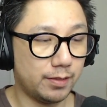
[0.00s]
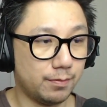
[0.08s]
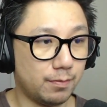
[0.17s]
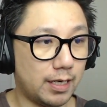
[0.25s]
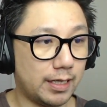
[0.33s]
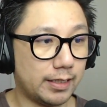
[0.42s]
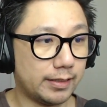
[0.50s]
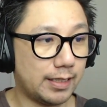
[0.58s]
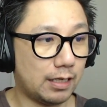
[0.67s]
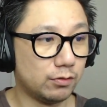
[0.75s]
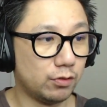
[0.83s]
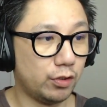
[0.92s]
in my
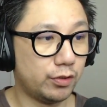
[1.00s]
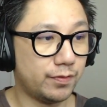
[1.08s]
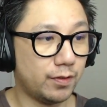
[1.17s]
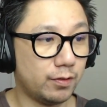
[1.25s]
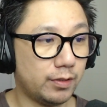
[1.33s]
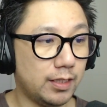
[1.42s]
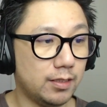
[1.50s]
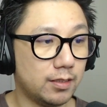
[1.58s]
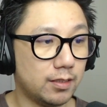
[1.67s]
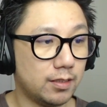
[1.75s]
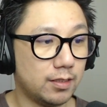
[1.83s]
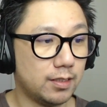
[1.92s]
downloads folder.
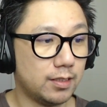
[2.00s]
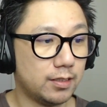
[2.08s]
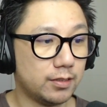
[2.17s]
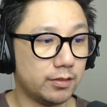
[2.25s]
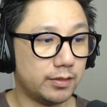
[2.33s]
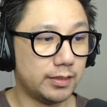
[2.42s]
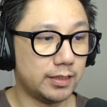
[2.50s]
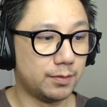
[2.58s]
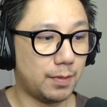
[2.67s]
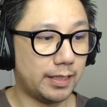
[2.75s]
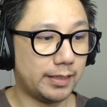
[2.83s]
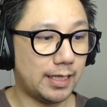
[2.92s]
So this is
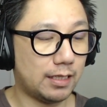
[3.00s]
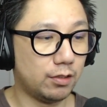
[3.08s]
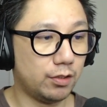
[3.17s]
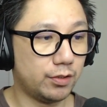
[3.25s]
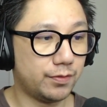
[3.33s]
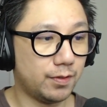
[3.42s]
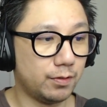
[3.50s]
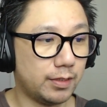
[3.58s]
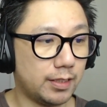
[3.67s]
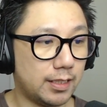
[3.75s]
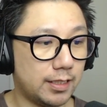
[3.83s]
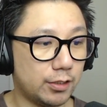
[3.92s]
my downloads
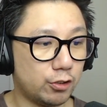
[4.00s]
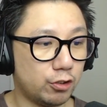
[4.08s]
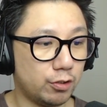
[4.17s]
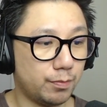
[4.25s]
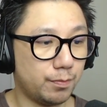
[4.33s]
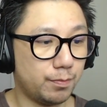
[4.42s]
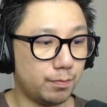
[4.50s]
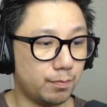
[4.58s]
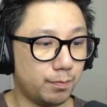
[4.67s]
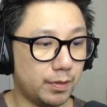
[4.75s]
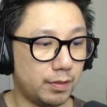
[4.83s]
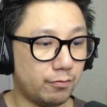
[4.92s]
folder. It should
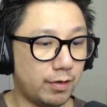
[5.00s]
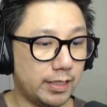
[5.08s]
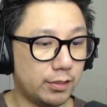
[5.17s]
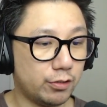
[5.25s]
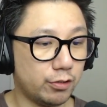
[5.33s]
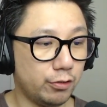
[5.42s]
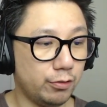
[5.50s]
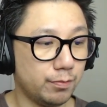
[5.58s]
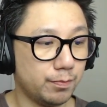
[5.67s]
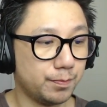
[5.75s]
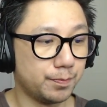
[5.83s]
be ready soon.